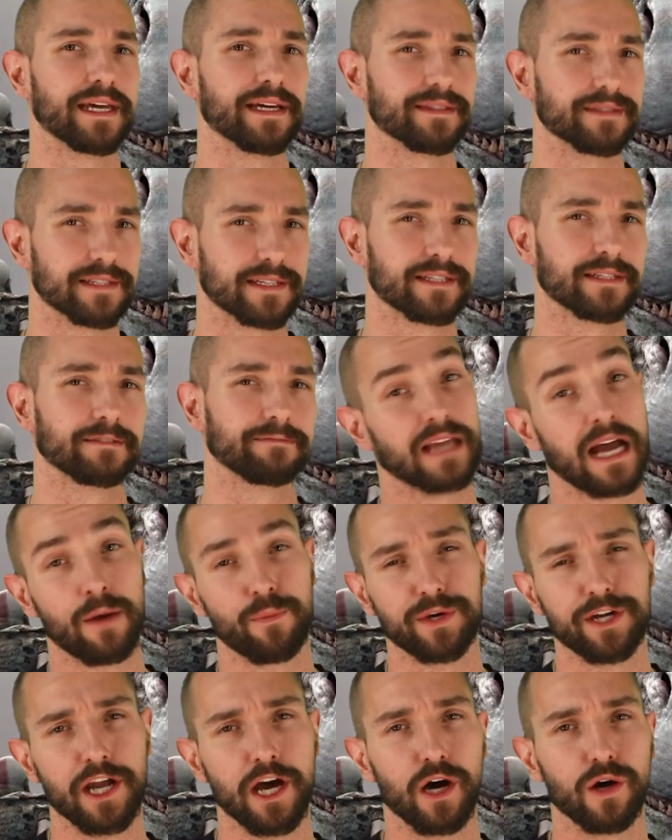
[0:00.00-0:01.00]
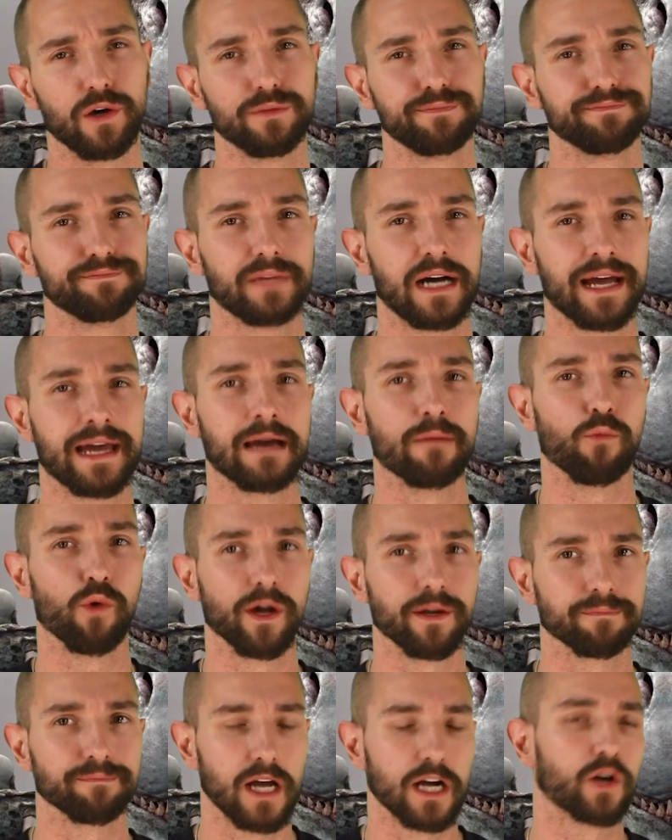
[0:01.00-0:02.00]
kids. I would know. I am
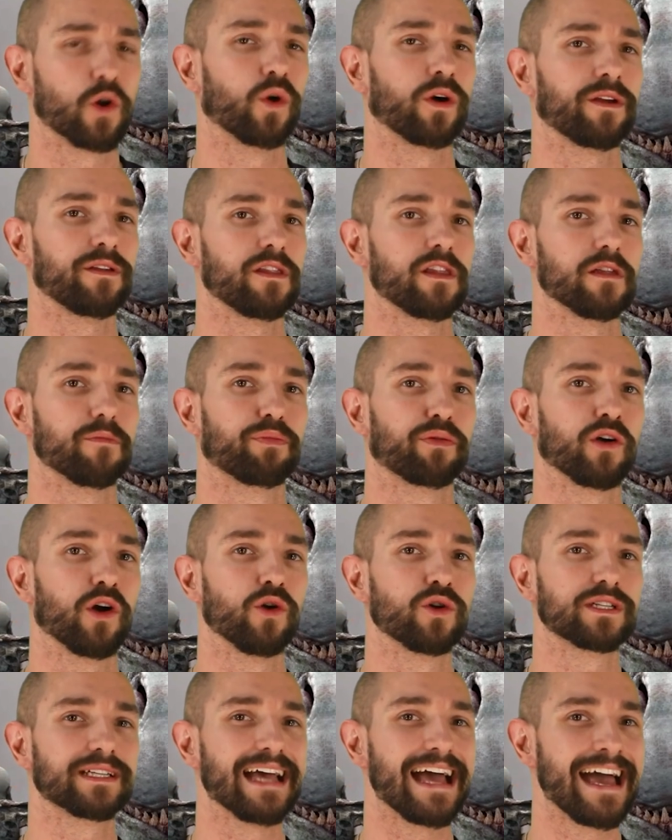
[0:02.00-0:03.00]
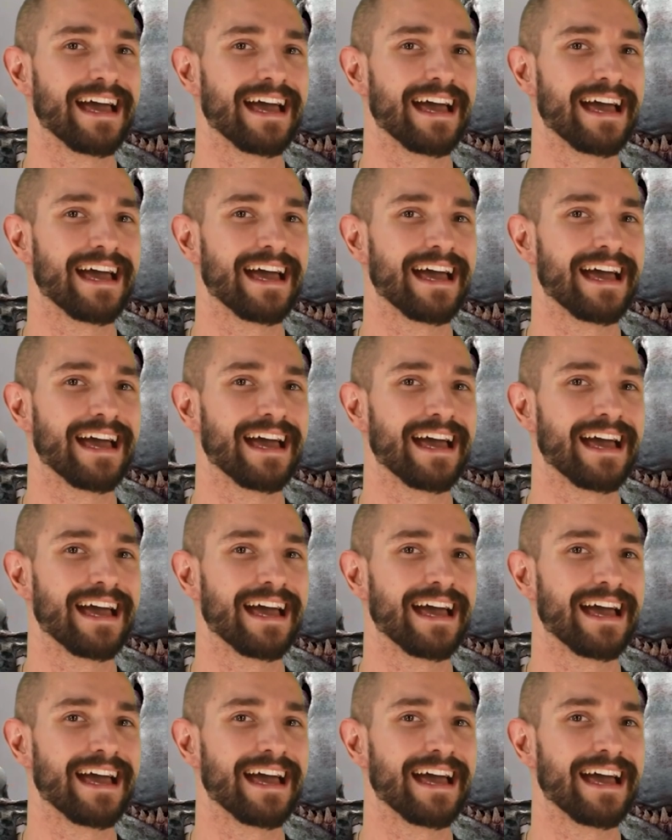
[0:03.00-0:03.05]
one. According to the prose